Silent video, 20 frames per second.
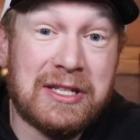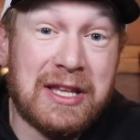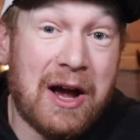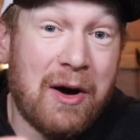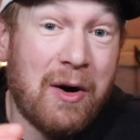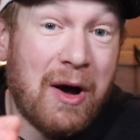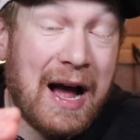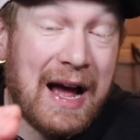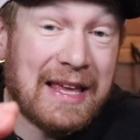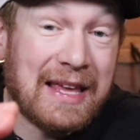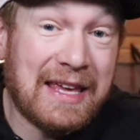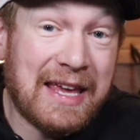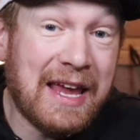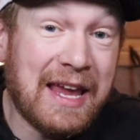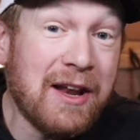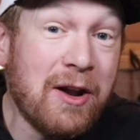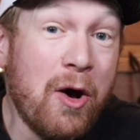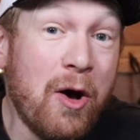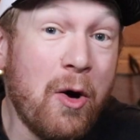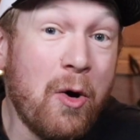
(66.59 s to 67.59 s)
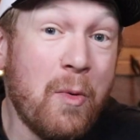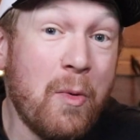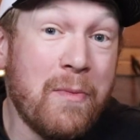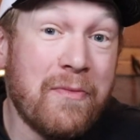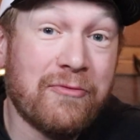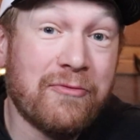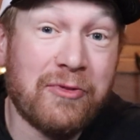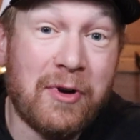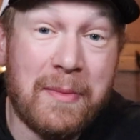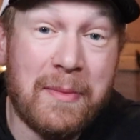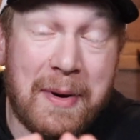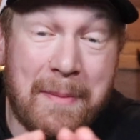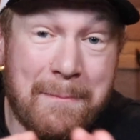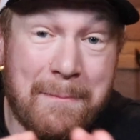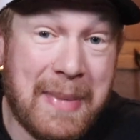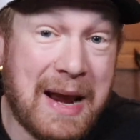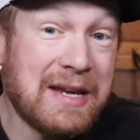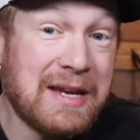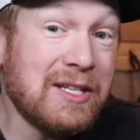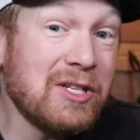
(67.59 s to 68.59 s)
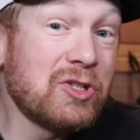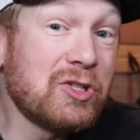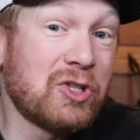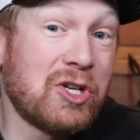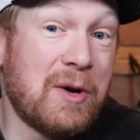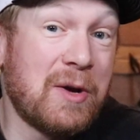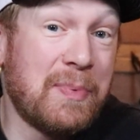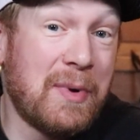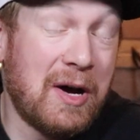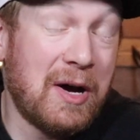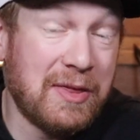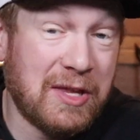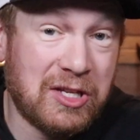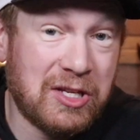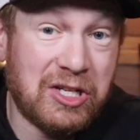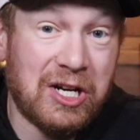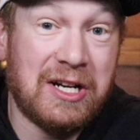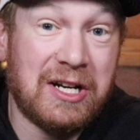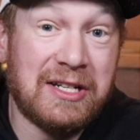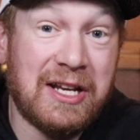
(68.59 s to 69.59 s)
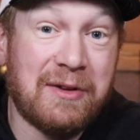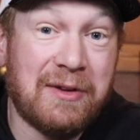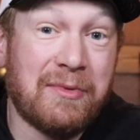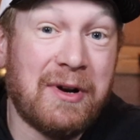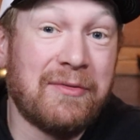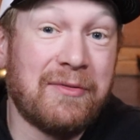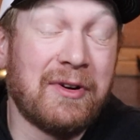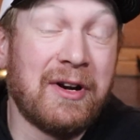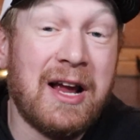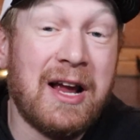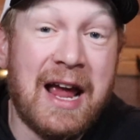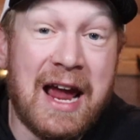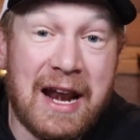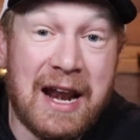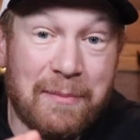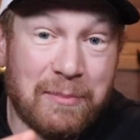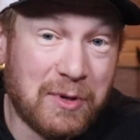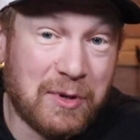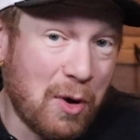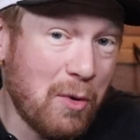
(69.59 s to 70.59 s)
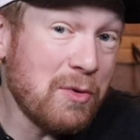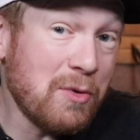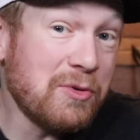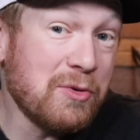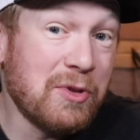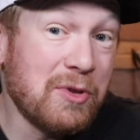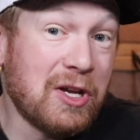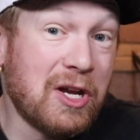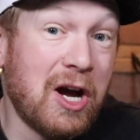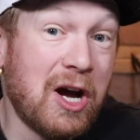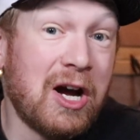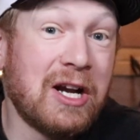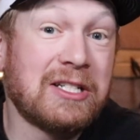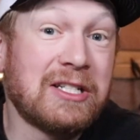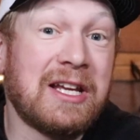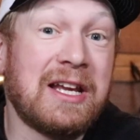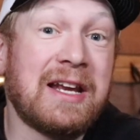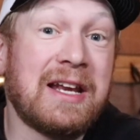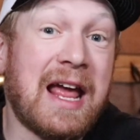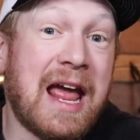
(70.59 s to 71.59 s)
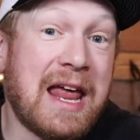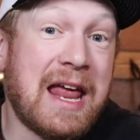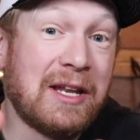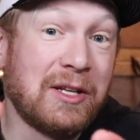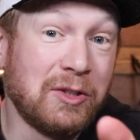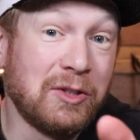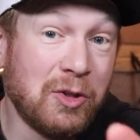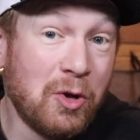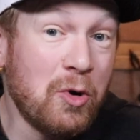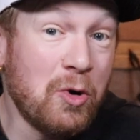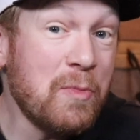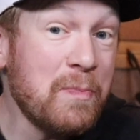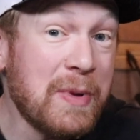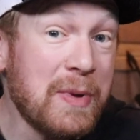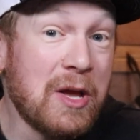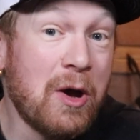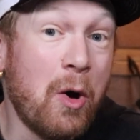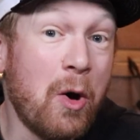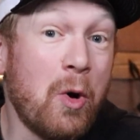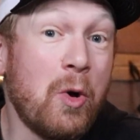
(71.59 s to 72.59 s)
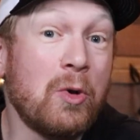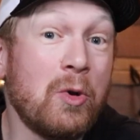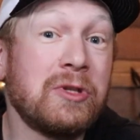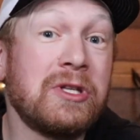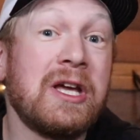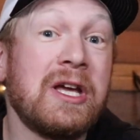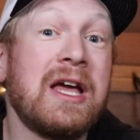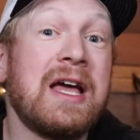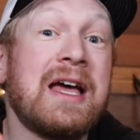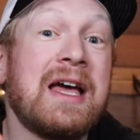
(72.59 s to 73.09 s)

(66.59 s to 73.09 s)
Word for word: Now, I get home from an amazing trip on the John Day River and I'm going through the content and lo and behold,